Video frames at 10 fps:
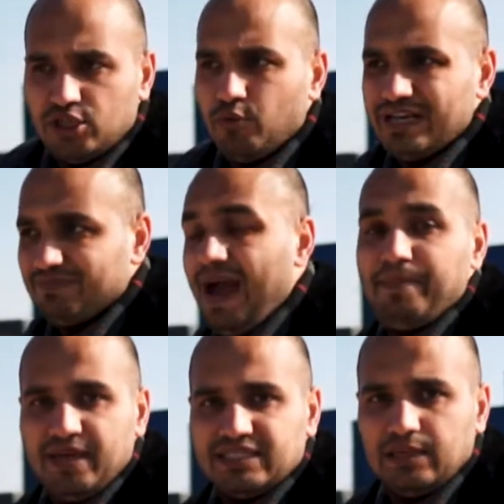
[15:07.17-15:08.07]
two is my
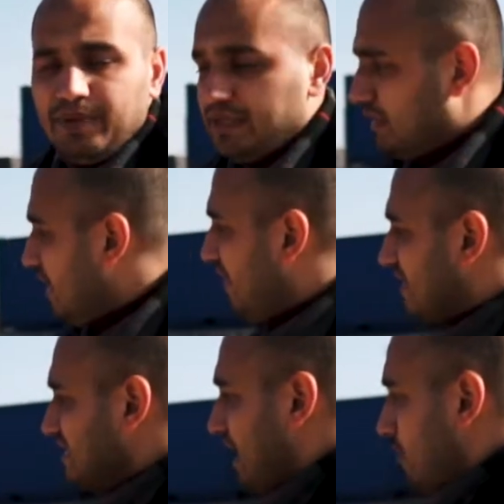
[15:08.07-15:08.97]
personal opinion. If I
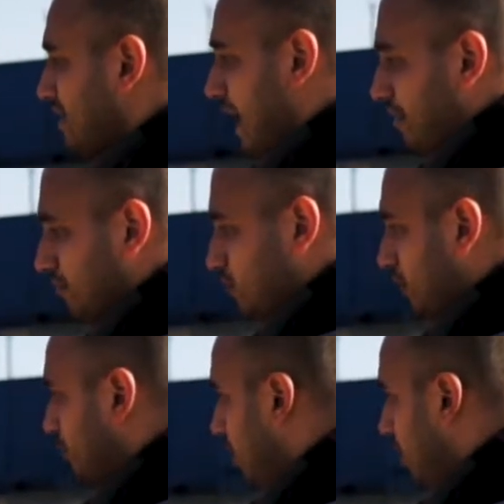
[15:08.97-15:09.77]
had to narrow it down in between them